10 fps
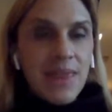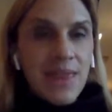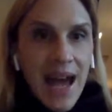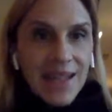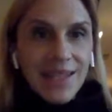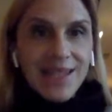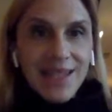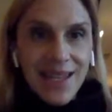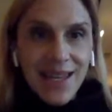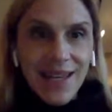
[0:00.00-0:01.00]
That's
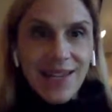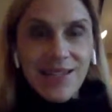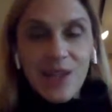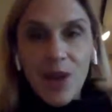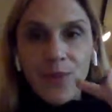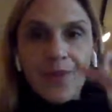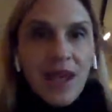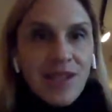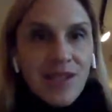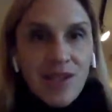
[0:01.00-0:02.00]
the key. So,
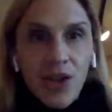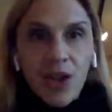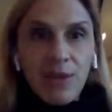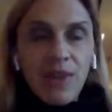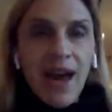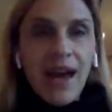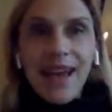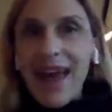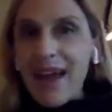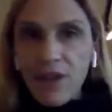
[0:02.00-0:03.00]
starting with that,
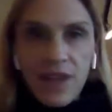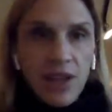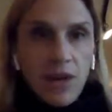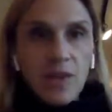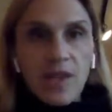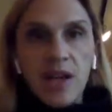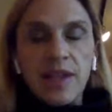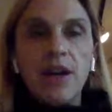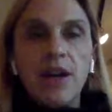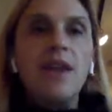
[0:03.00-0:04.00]
everything goes on
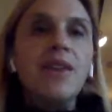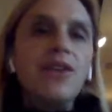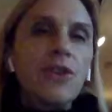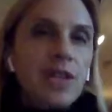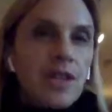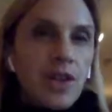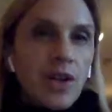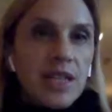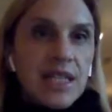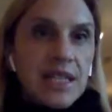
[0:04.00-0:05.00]
there. And then you're going to
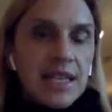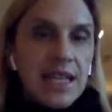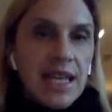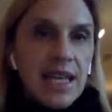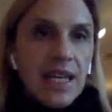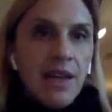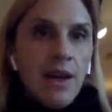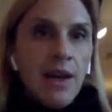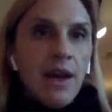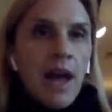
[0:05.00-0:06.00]
start to see
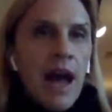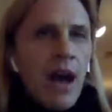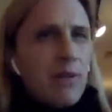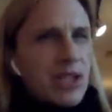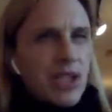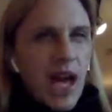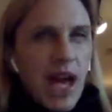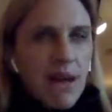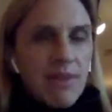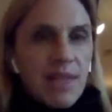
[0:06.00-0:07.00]
how much
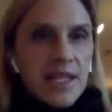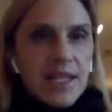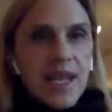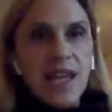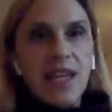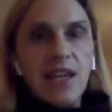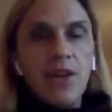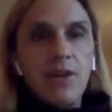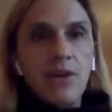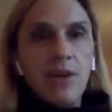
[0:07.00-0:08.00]
time things take
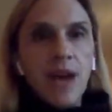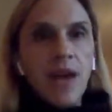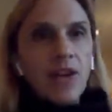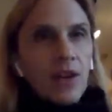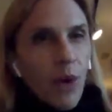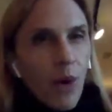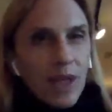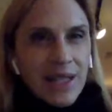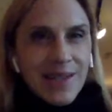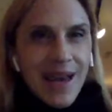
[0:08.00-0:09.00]
you. And you're going to
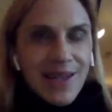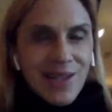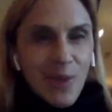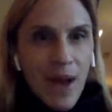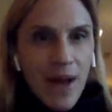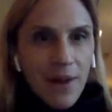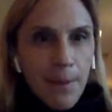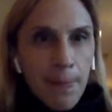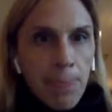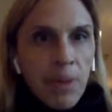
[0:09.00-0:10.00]
audit that as well,
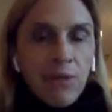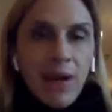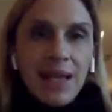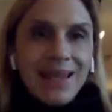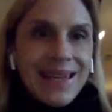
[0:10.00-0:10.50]
right?